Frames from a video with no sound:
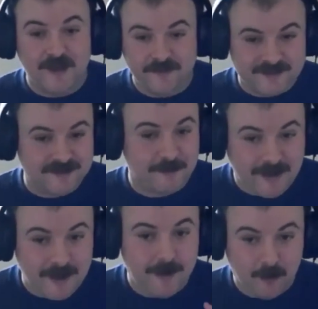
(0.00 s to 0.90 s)
And there's a
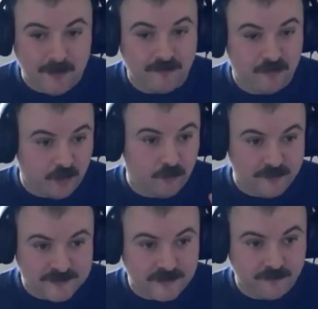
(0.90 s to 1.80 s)
debate about whether or not
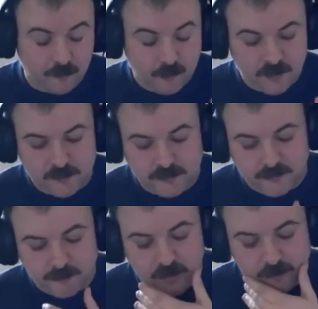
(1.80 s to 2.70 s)
we're safe on workload
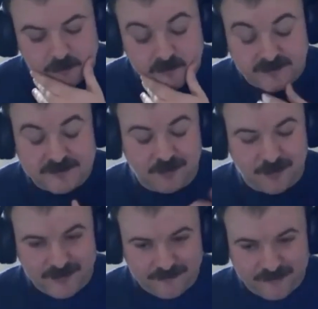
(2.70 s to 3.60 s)
at the moment. That's
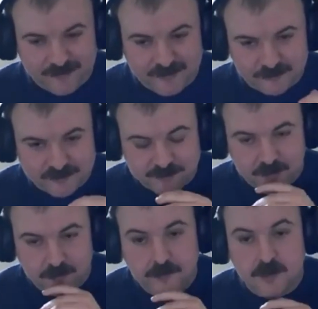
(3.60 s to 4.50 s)
why we have the national
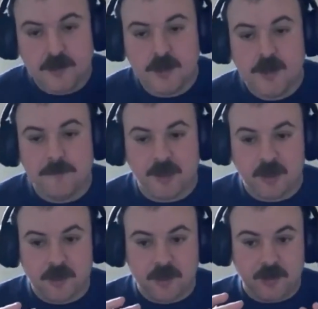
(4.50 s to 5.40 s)
dispute.
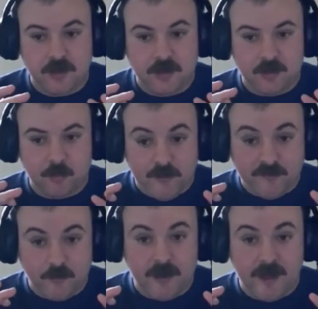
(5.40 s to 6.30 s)
But
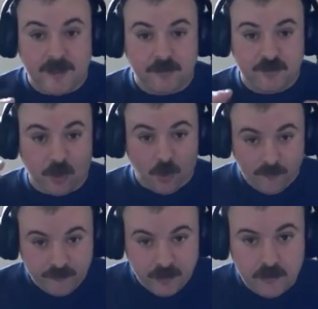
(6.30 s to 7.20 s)
whether we're able to
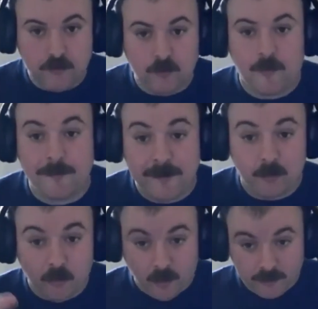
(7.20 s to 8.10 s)
offer what
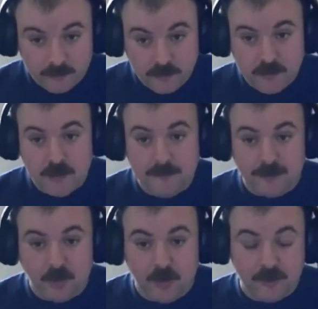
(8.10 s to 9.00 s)
people want,
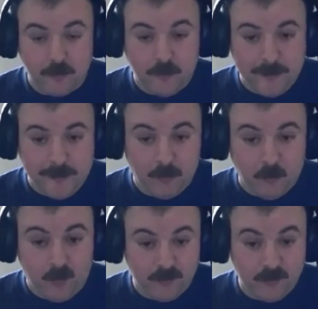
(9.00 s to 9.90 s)
but not only what people
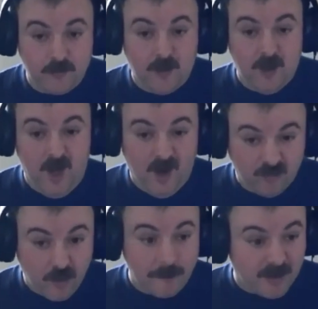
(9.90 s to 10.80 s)
want, a
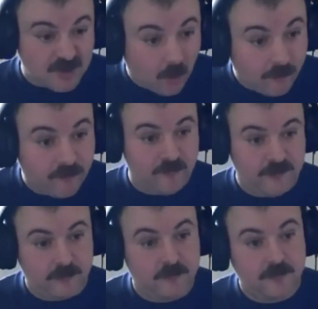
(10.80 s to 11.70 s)
robust
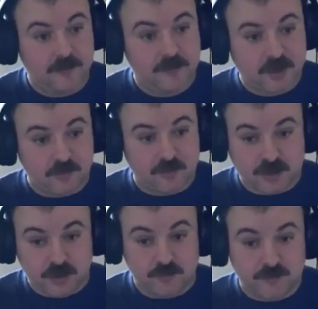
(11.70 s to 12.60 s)
offering to
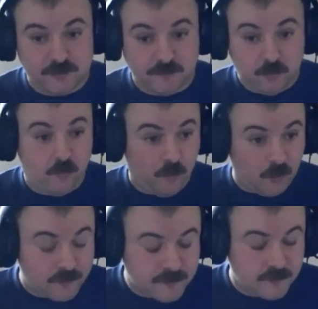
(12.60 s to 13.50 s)
students of all
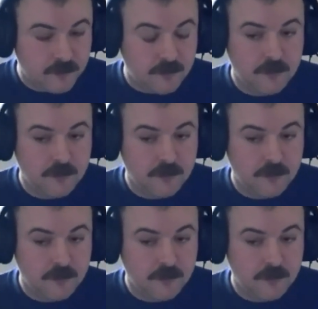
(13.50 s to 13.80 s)
walks.